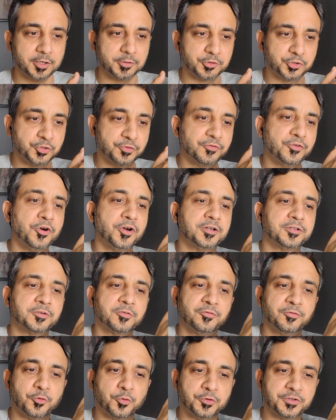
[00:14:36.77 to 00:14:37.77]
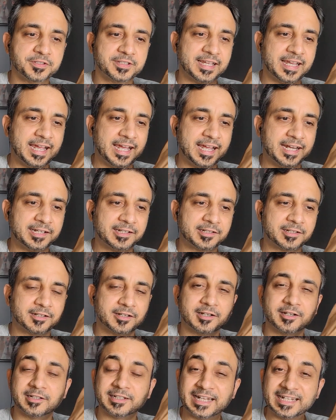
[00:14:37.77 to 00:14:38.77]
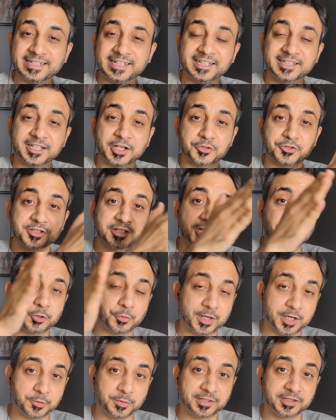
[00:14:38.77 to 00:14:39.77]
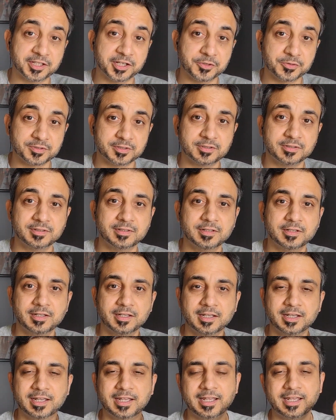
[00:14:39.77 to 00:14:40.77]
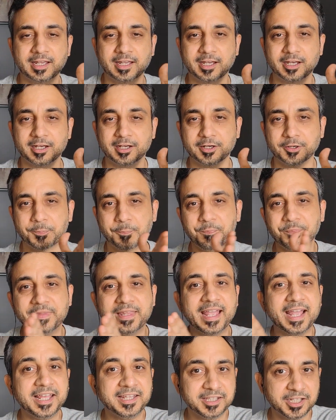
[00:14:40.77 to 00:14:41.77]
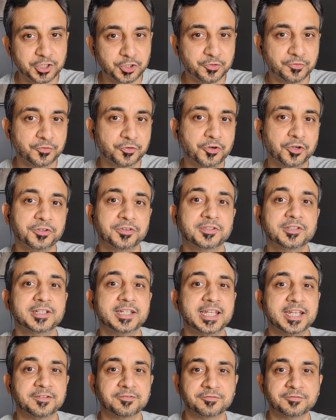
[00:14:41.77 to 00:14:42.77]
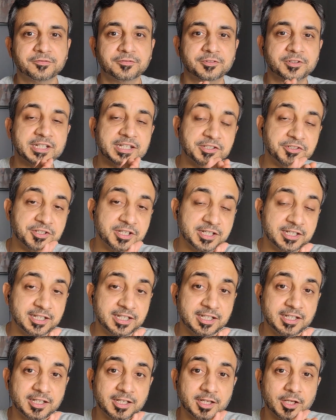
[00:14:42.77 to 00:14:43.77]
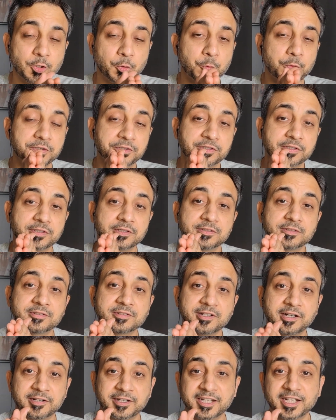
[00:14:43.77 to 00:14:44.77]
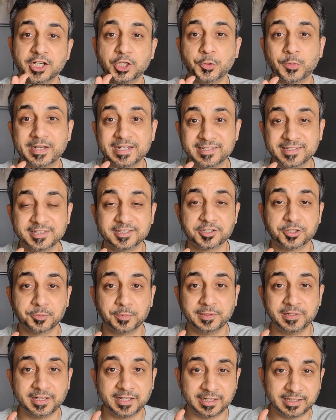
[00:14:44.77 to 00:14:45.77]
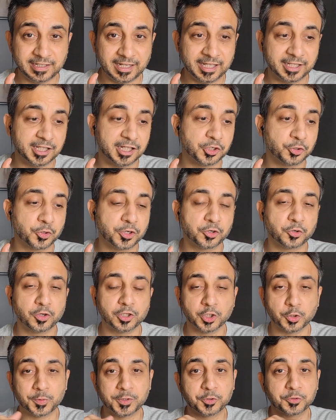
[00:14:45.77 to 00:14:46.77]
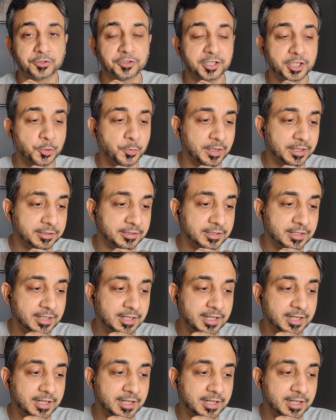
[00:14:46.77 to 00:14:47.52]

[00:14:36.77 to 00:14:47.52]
you've got phones at 19,000 and 21,000. And then you've got the F3 GT, which is starting at 26,999 and then going all the way to 31.